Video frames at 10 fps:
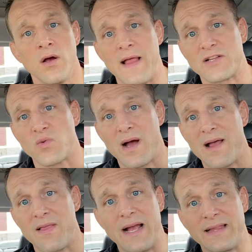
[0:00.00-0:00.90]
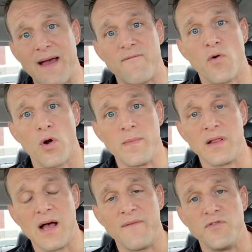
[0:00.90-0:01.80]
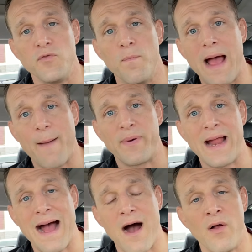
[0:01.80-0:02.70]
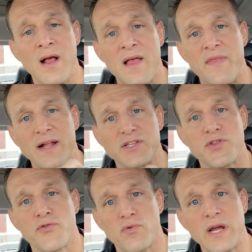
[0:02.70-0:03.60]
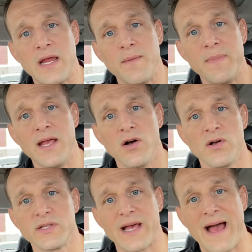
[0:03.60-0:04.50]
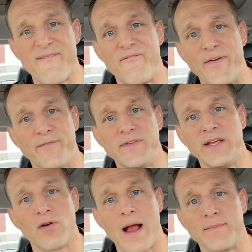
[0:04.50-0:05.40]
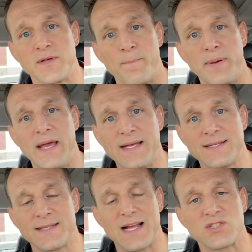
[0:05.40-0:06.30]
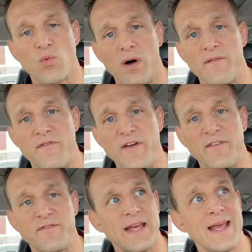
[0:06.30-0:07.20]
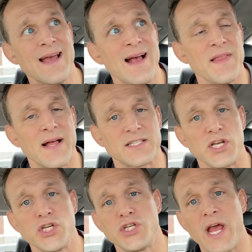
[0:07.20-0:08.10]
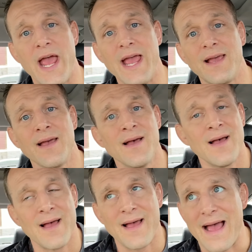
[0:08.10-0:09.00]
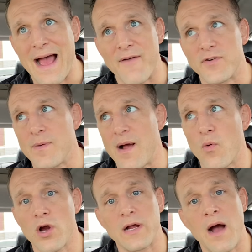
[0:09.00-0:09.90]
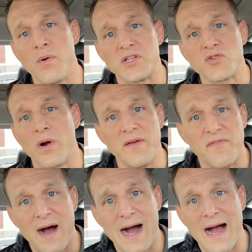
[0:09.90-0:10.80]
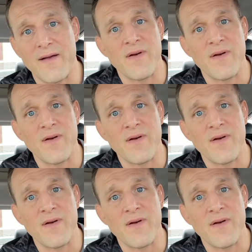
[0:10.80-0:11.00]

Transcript: That's why I like that formula. If you map it out, that's three meals at 50 grams a piece. That's 150. That's a shake after my workout with 25